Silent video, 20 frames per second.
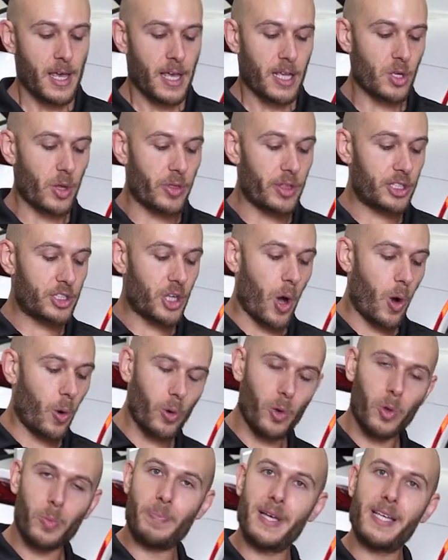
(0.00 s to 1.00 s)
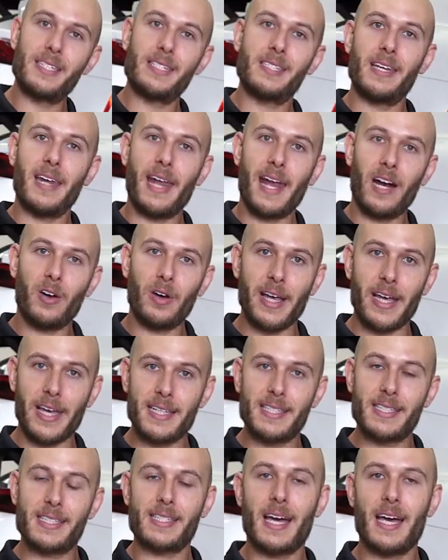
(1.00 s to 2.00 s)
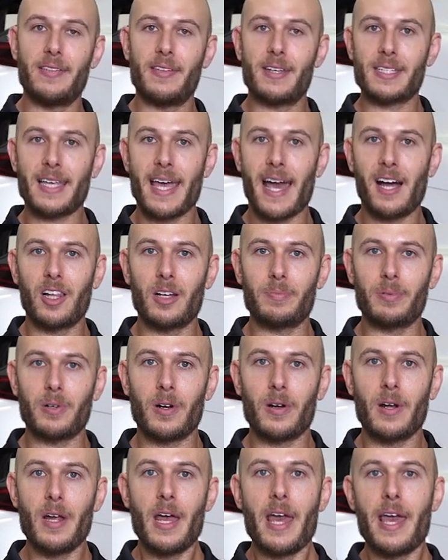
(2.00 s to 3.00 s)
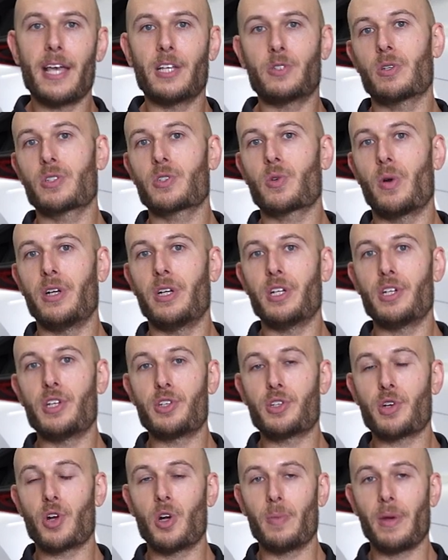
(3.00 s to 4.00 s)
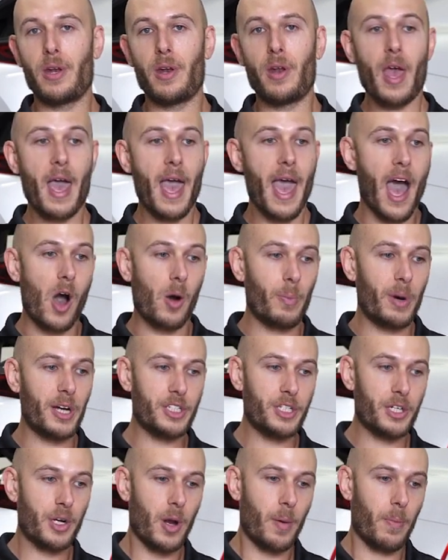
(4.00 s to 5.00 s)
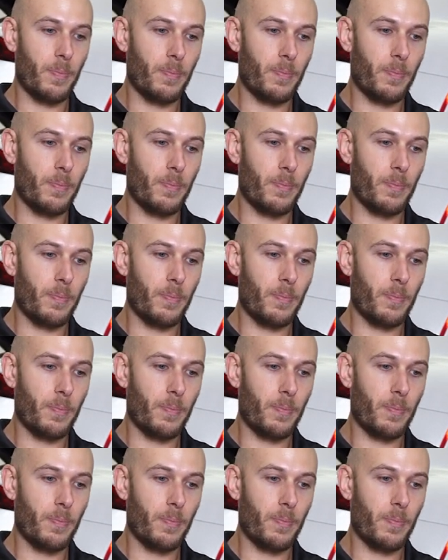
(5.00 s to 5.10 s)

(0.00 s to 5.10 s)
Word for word: So the total piston area inside this caliper is what's going to determine how much